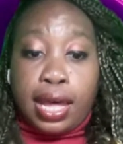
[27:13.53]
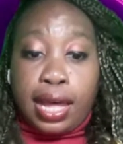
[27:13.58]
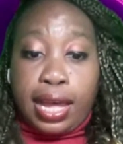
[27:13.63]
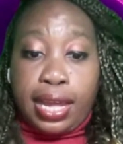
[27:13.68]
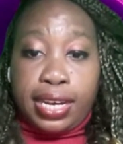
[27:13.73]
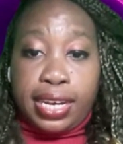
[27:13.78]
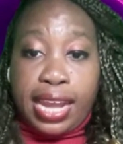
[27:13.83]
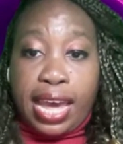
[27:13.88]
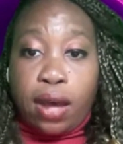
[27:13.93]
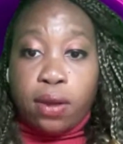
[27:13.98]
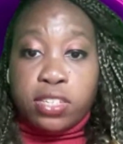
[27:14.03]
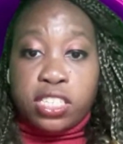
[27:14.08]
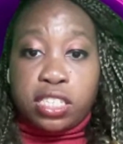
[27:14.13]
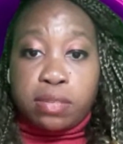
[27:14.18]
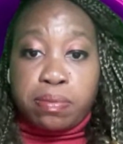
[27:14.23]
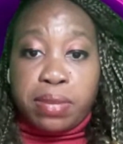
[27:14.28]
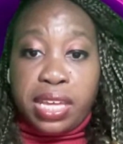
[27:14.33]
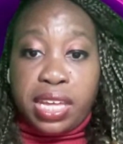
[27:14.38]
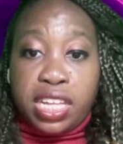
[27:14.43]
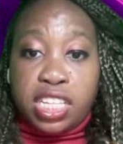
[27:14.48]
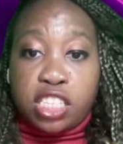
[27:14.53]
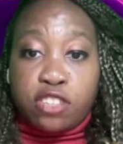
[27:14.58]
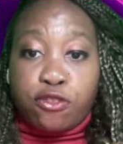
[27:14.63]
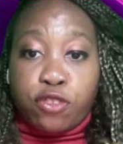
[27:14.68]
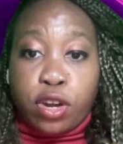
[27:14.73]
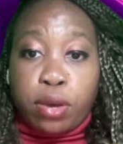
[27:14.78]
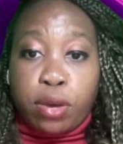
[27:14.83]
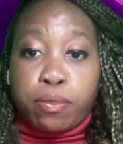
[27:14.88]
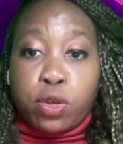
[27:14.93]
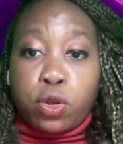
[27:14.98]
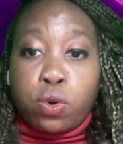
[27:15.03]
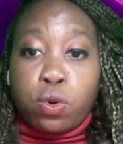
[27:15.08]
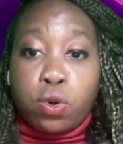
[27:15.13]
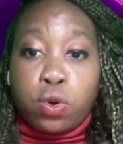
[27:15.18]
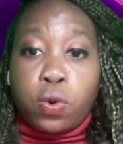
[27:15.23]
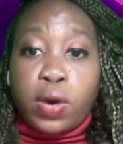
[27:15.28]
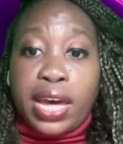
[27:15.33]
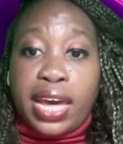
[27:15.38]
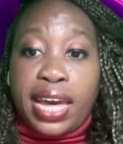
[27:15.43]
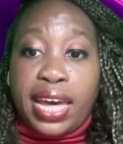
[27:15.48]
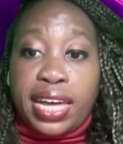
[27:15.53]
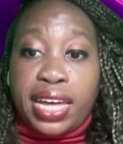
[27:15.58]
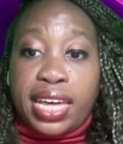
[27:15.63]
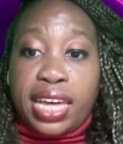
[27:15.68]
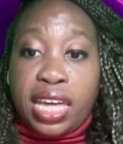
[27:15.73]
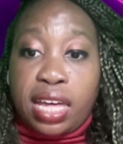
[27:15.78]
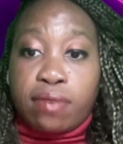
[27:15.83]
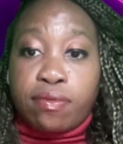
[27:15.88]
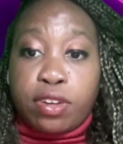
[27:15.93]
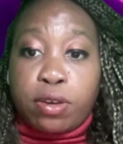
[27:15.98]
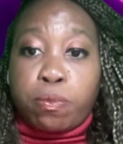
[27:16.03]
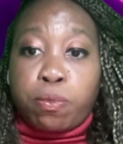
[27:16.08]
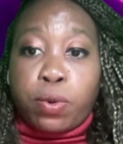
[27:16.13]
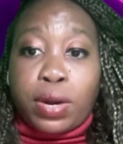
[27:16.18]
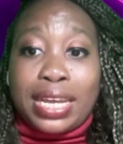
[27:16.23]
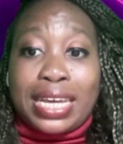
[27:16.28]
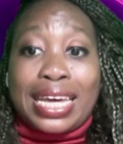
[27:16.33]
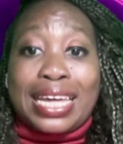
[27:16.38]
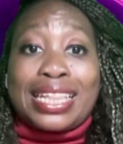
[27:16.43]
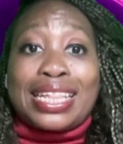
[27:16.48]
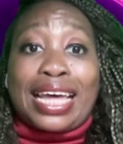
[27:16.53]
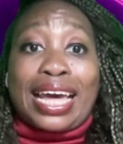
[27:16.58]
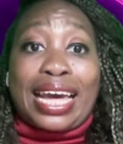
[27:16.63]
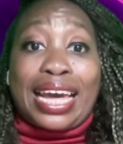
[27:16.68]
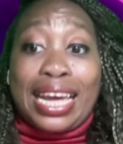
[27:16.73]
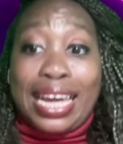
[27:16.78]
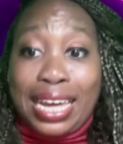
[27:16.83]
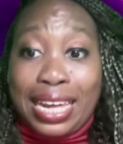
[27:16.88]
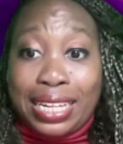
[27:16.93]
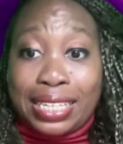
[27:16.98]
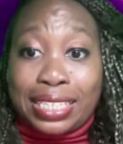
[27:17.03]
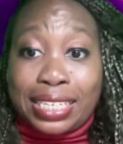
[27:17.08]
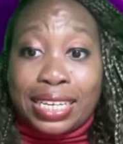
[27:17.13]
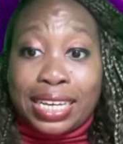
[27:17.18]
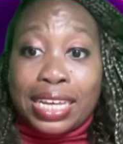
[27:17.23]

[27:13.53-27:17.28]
announcements from Google and Canva, bringing the heat